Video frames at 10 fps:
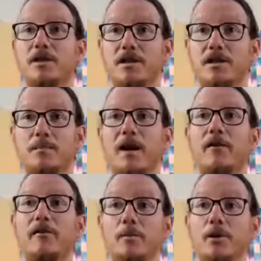this
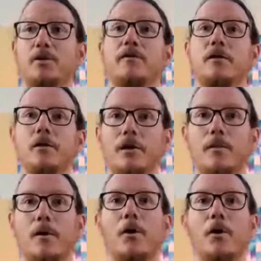powerful, beautiful
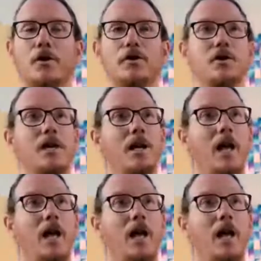horse,